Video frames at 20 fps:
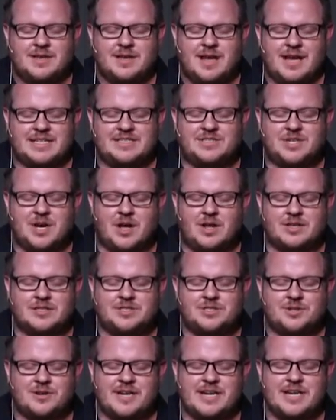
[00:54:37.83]

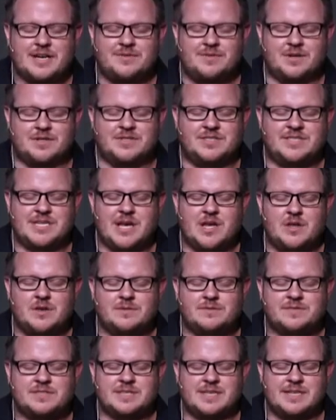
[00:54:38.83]
idolatry of
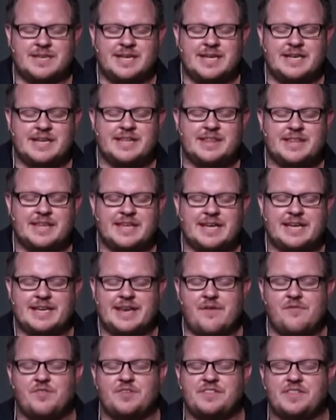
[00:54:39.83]
ourselves and anything and
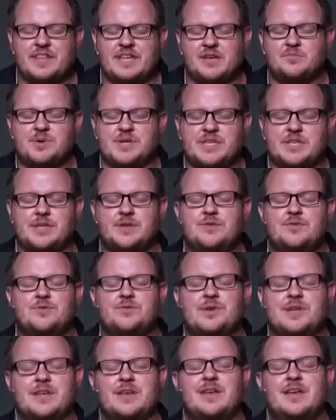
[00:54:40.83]
everything but you.
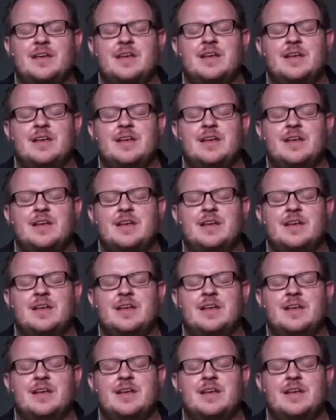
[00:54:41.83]
And